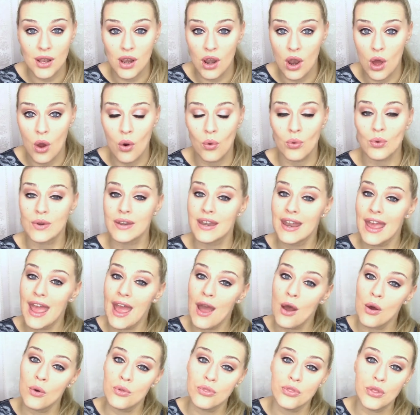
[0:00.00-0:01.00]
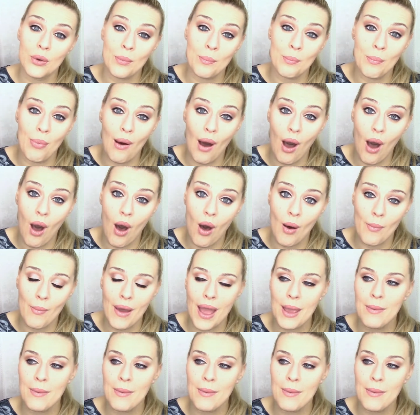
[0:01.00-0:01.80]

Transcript: Glow, now the Balm.